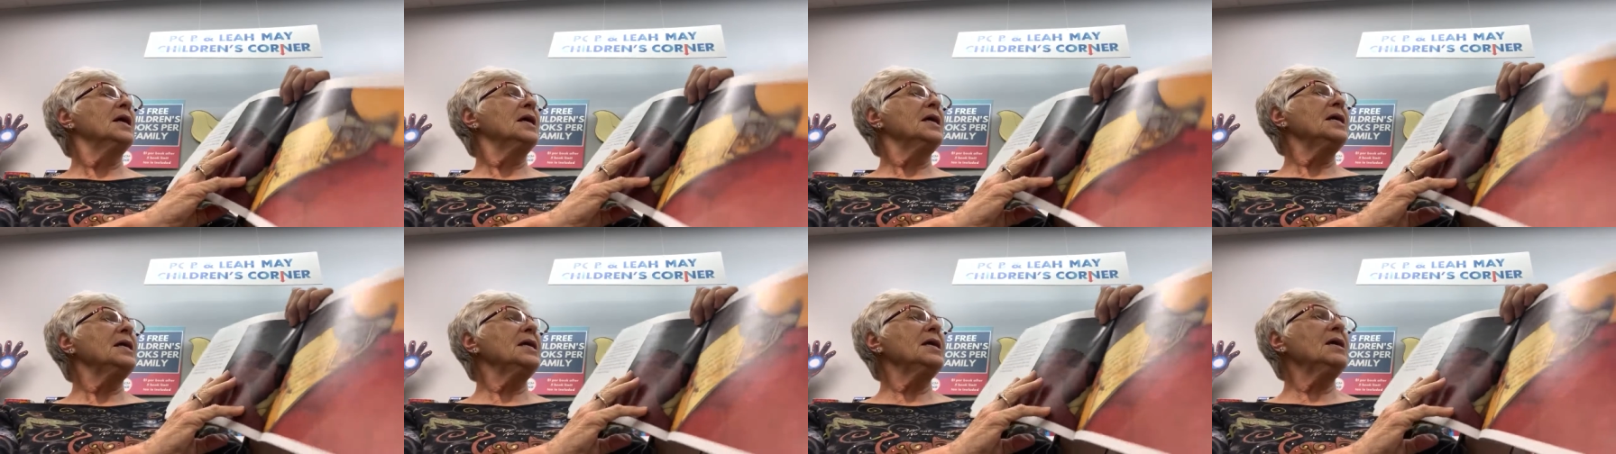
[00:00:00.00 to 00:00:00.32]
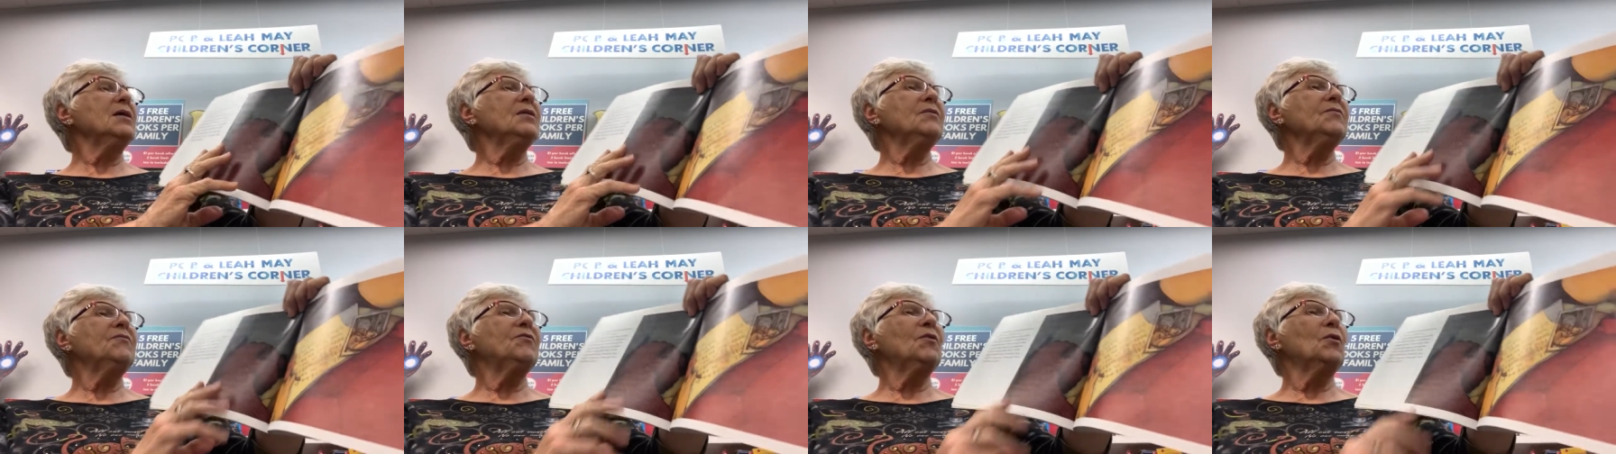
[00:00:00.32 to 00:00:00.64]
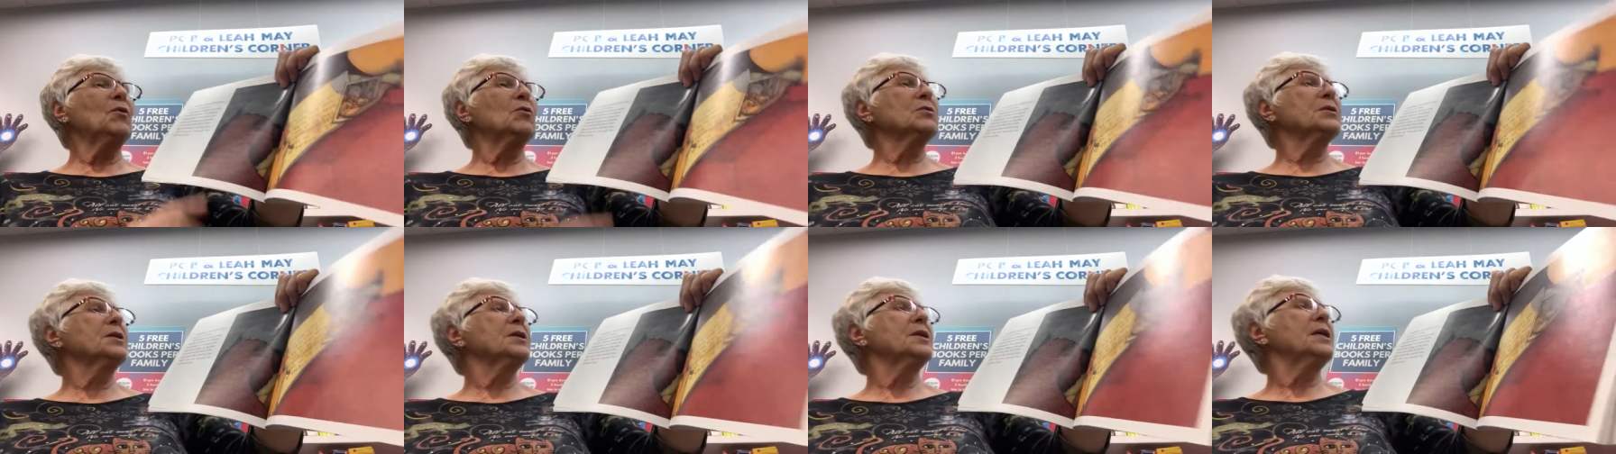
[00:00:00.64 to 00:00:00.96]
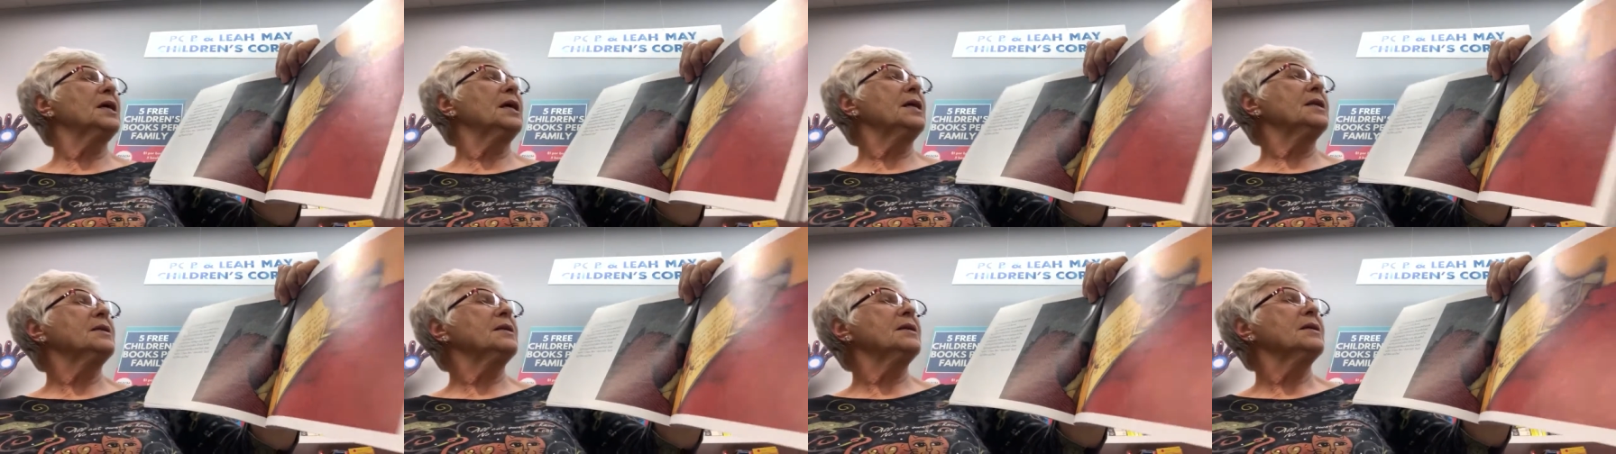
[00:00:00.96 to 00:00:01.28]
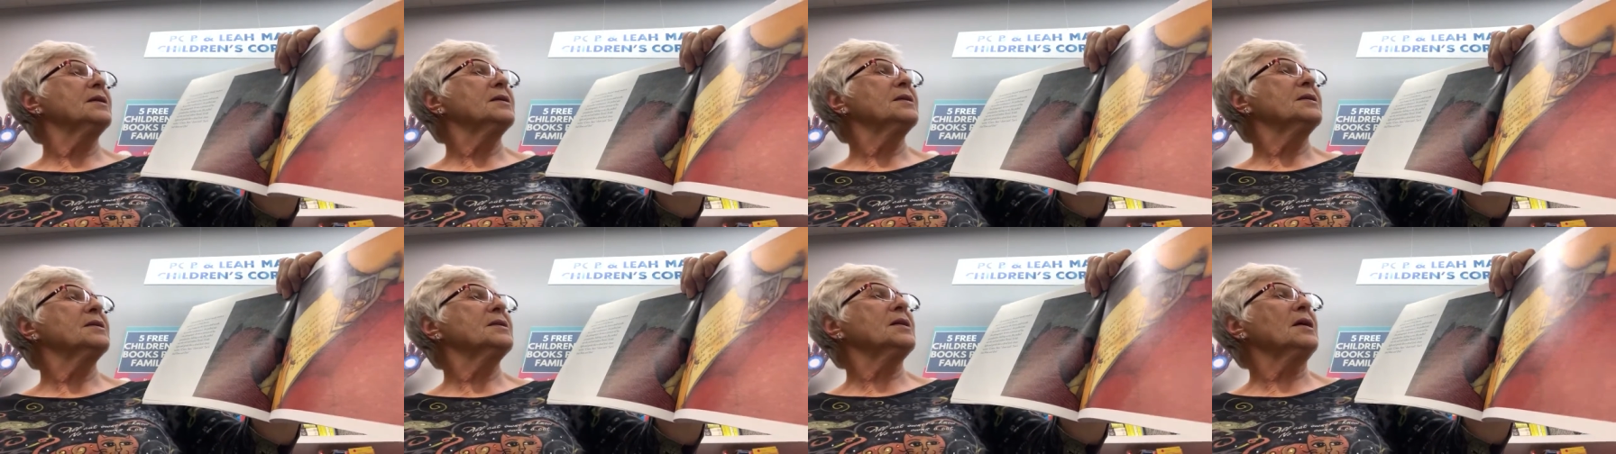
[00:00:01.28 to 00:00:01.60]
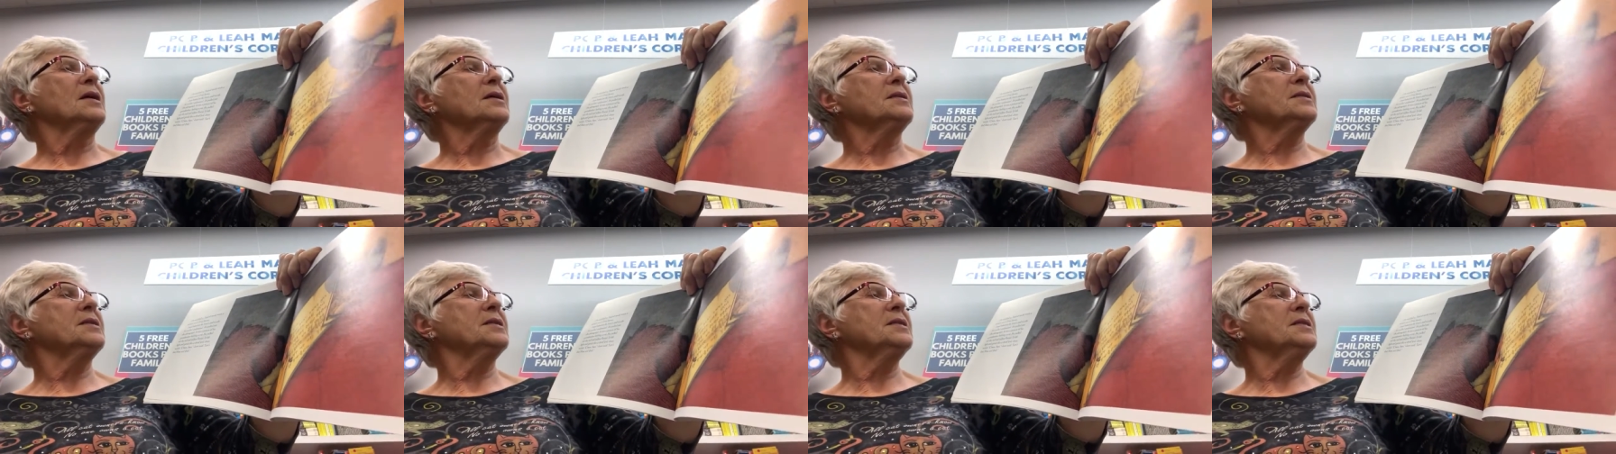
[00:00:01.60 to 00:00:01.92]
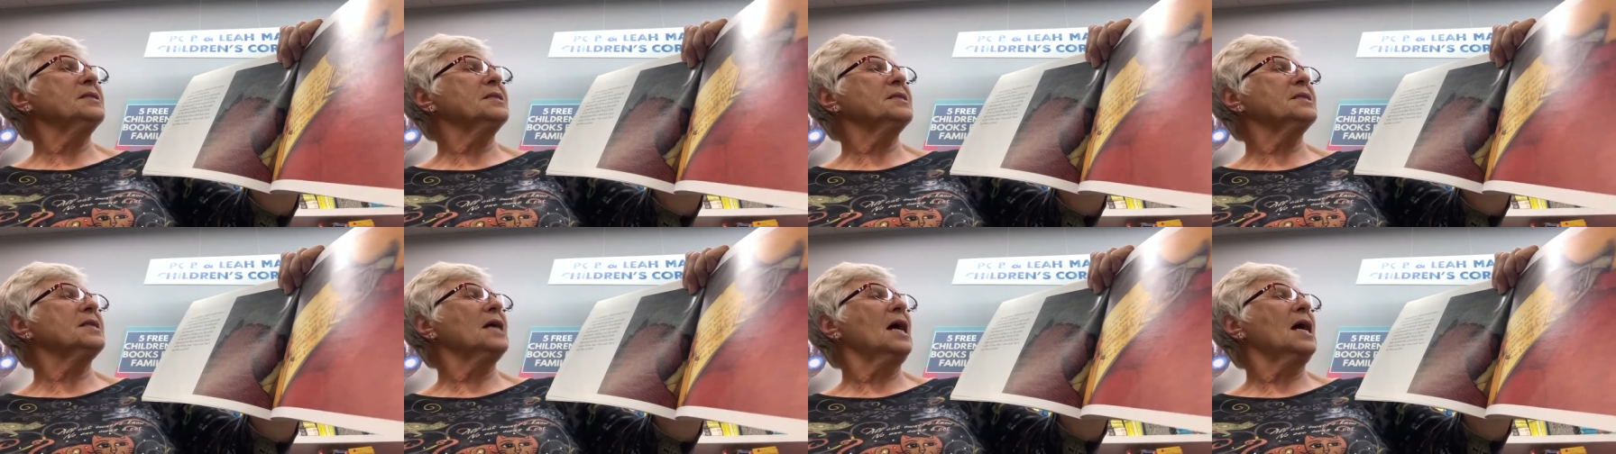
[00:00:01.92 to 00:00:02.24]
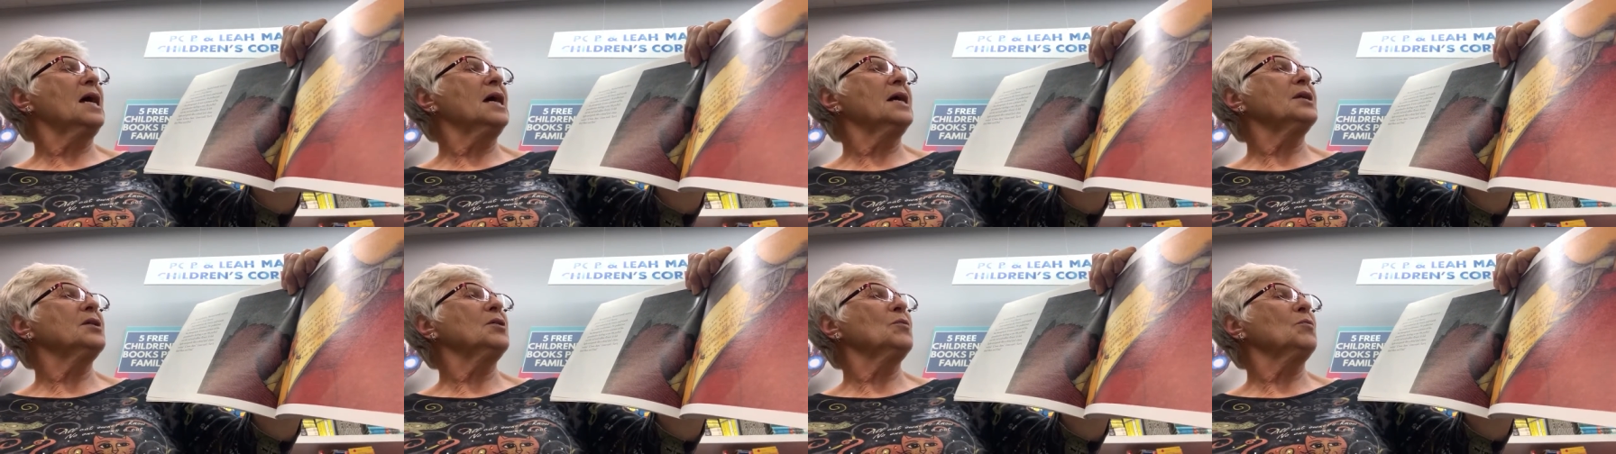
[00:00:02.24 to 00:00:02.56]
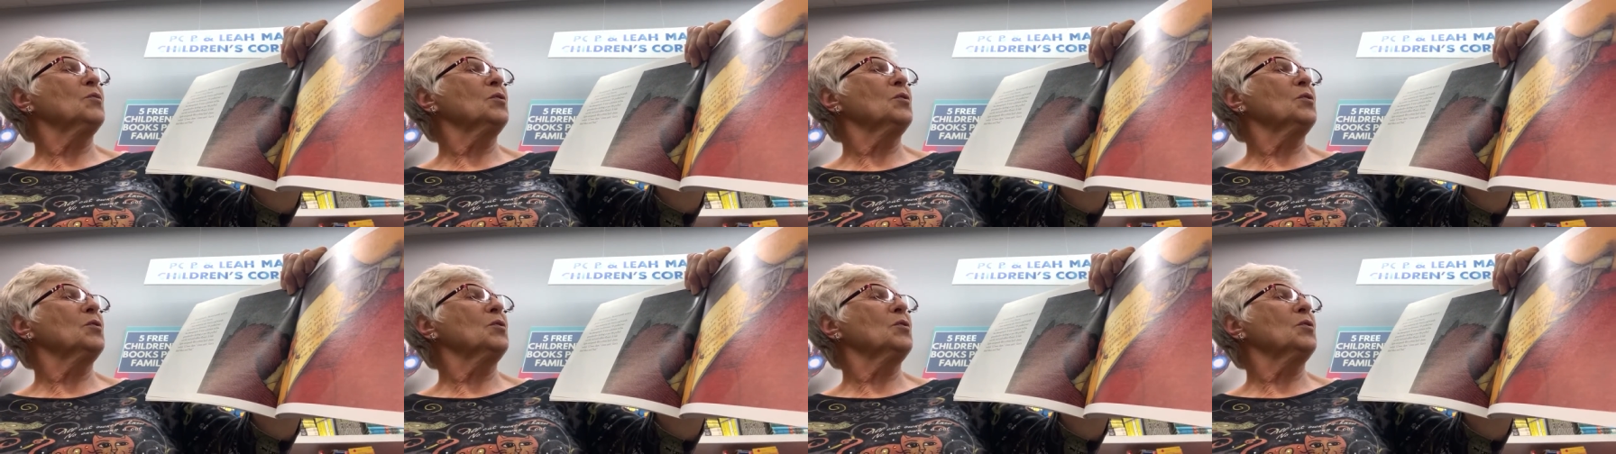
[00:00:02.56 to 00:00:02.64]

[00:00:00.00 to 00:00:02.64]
He unfolded it. Tucked inside